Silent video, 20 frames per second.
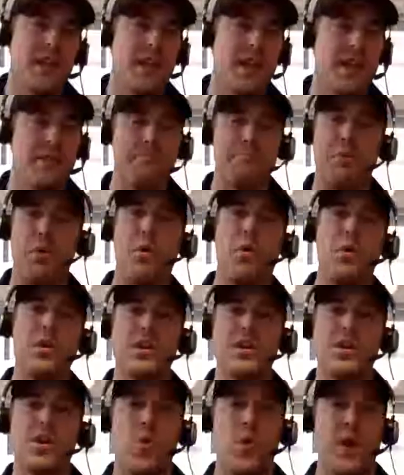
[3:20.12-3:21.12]

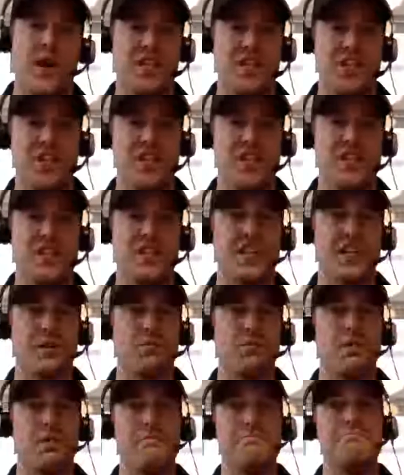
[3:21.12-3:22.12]
important question to
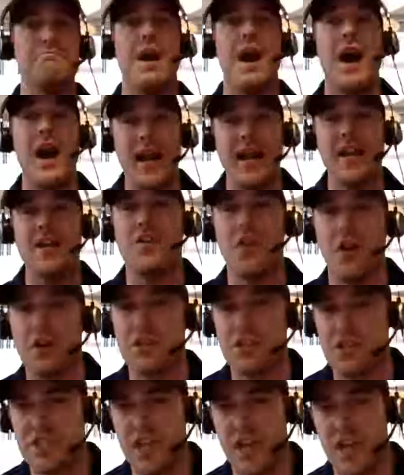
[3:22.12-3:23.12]
remind
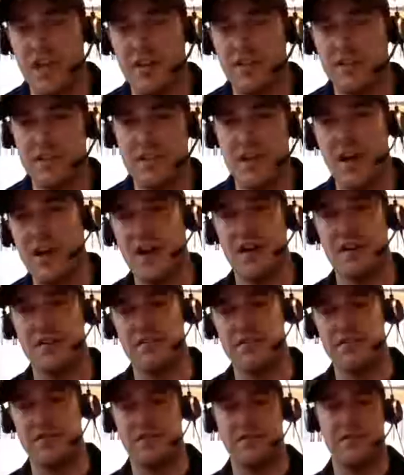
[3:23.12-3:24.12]
ourselves
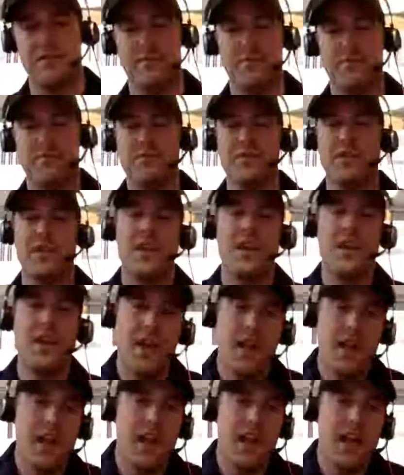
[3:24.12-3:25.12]
of
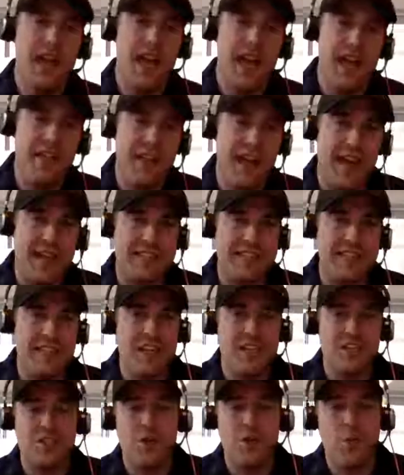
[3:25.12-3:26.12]
and that's
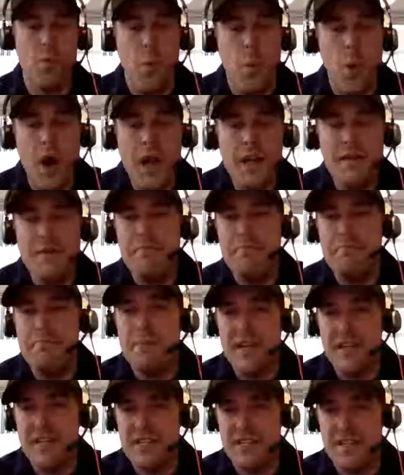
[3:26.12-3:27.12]
this what
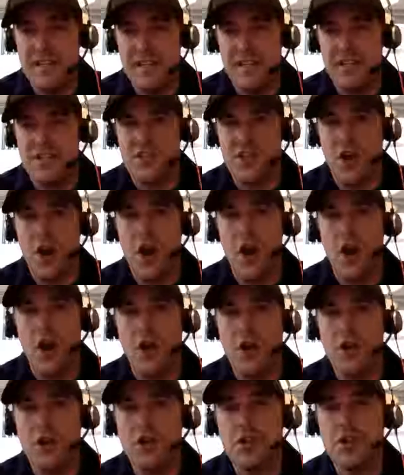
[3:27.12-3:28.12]
business
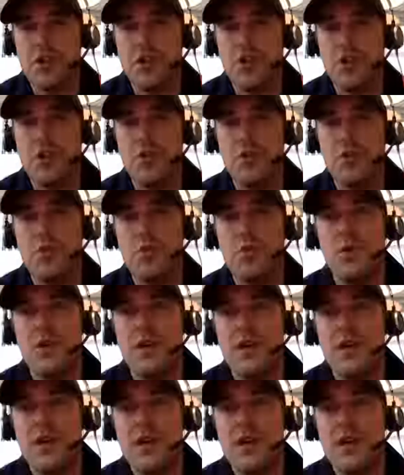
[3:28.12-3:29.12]
are
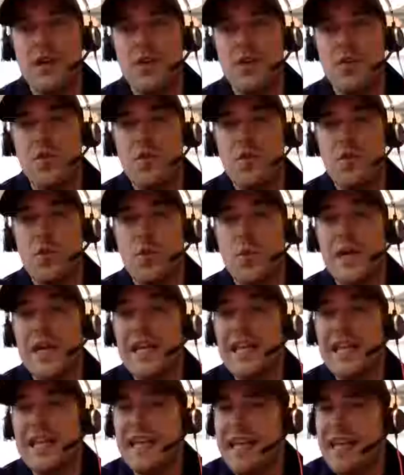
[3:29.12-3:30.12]
you
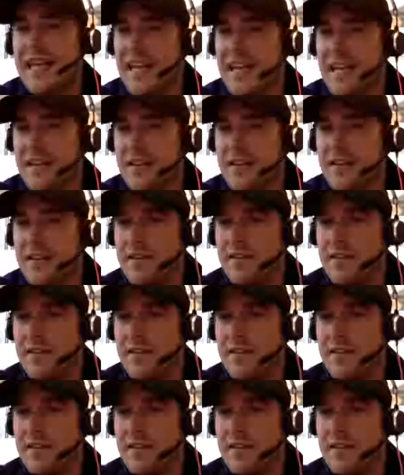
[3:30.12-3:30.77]
really in?